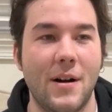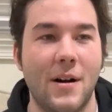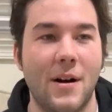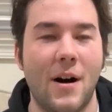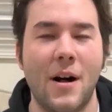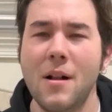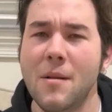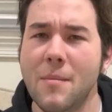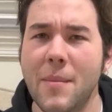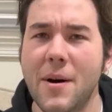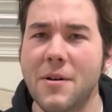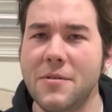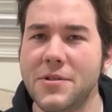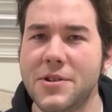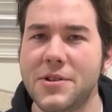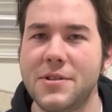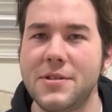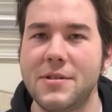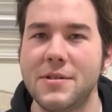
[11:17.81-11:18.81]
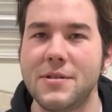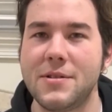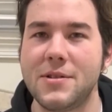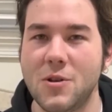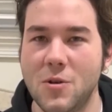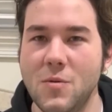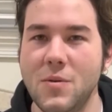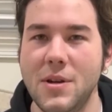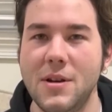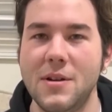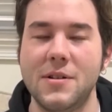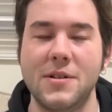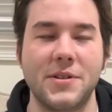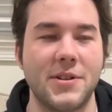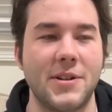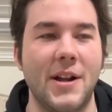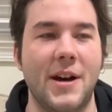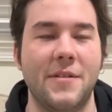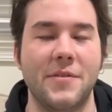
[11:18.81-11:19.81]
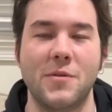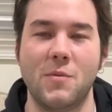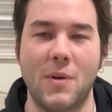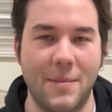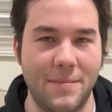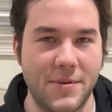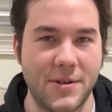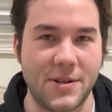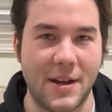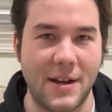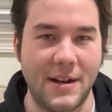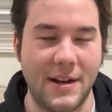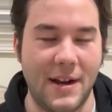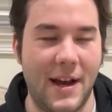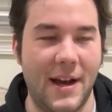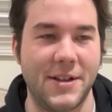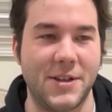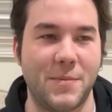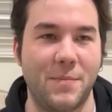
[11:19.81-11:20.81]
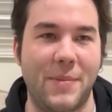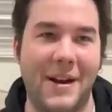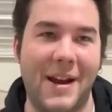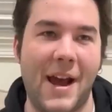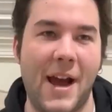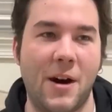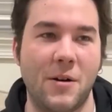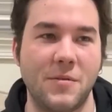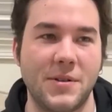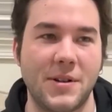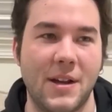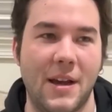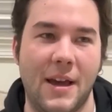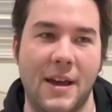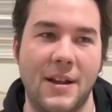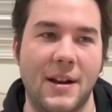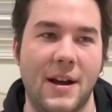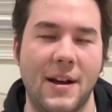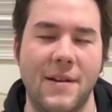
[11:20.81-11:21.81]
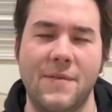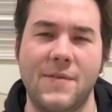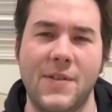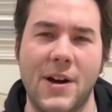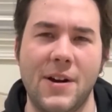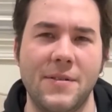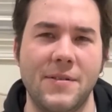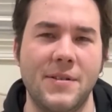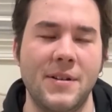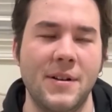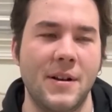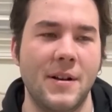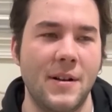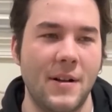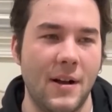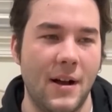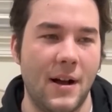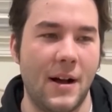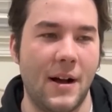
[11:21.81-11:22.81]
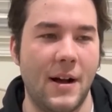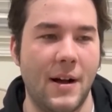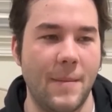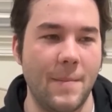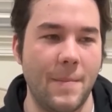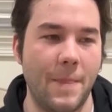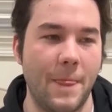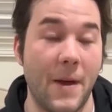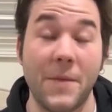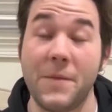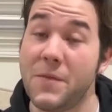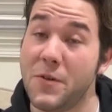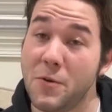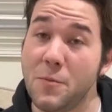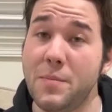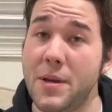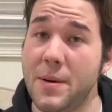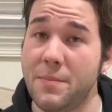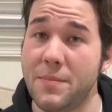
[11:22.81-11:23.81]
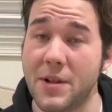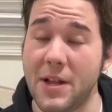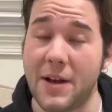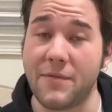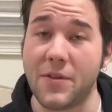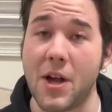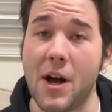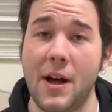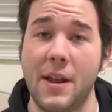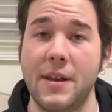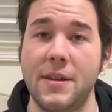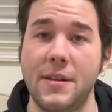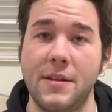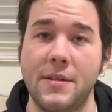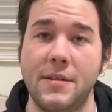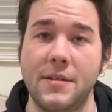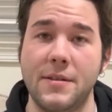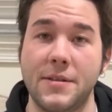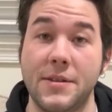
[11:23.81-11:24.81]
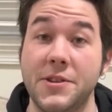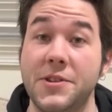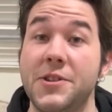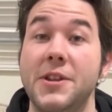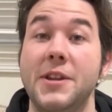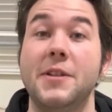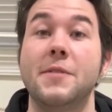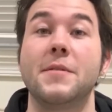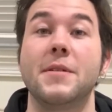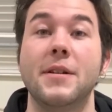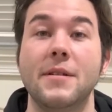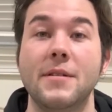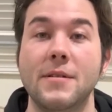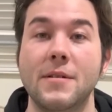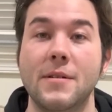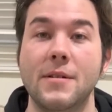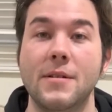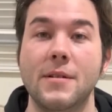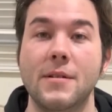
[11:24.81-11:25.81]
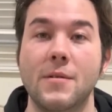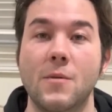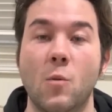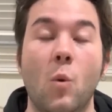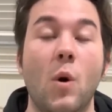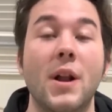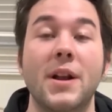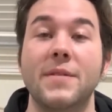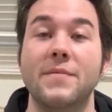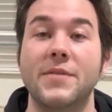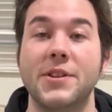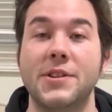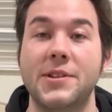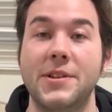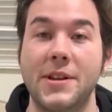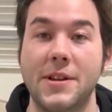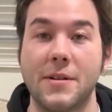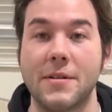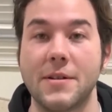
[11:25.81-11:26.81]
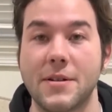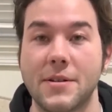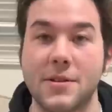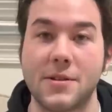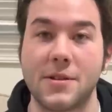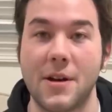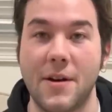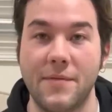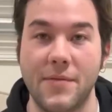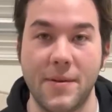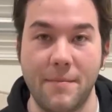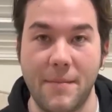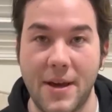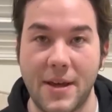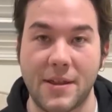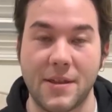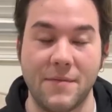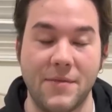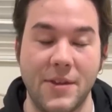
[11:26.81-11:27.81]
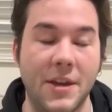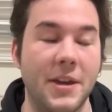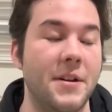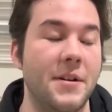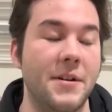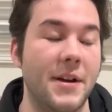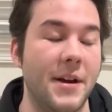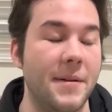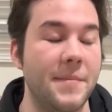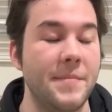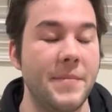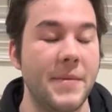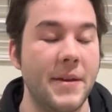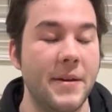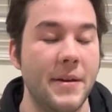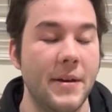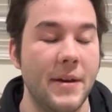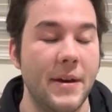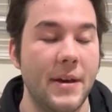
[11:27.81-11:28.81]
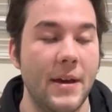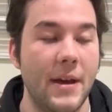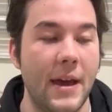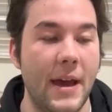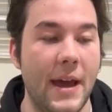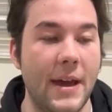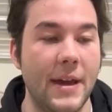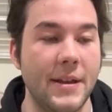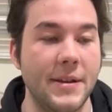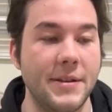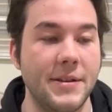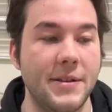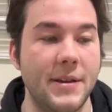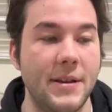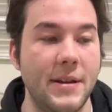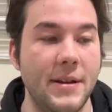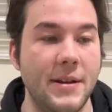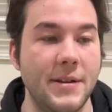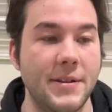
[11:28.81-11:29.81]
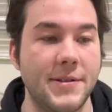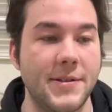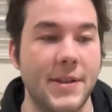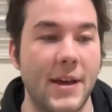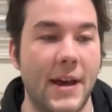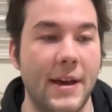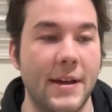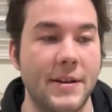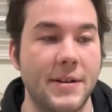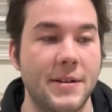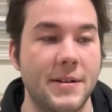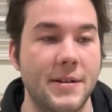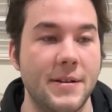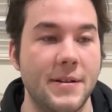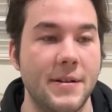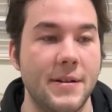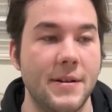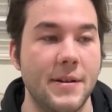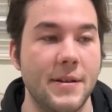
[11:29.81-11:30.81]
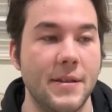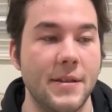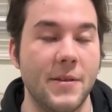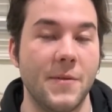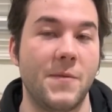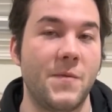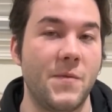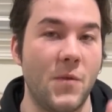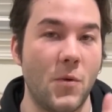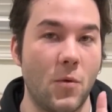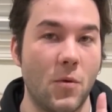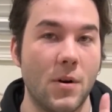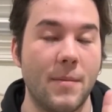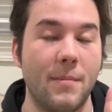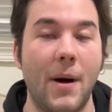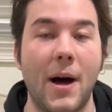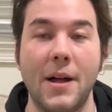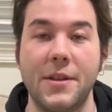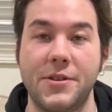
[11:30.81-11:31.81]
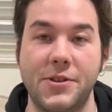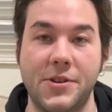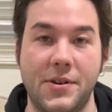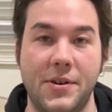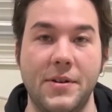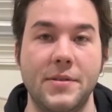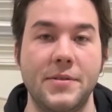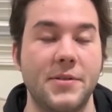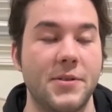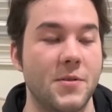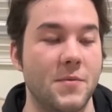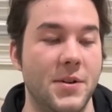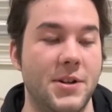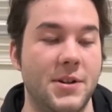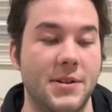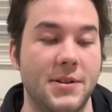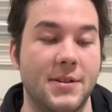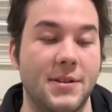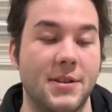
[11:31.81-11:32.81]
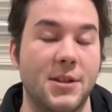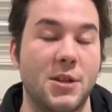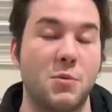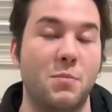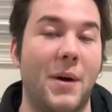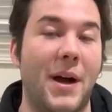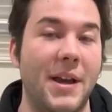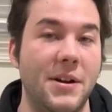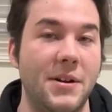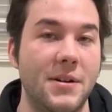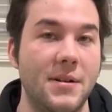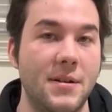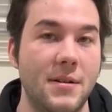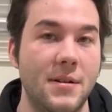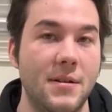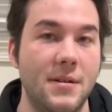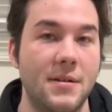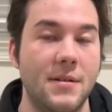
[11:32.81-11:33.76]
almost 2 years now, the website has been out, and I've found a few people have gotten the secret, one of the secrets of the myth of the internet. And it is that the four monsters, which is the spider,